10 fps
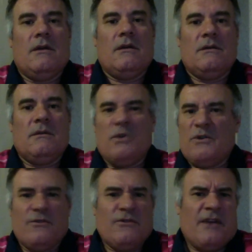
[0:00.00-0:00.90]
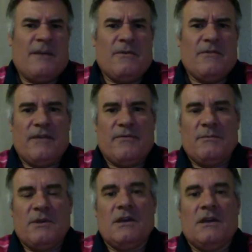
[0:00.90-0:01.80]
The personal example of that for
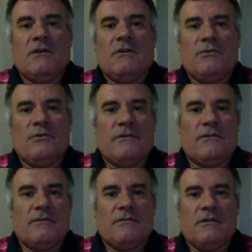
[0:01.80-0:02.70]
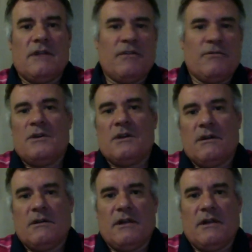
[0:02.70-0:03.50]
me was last week.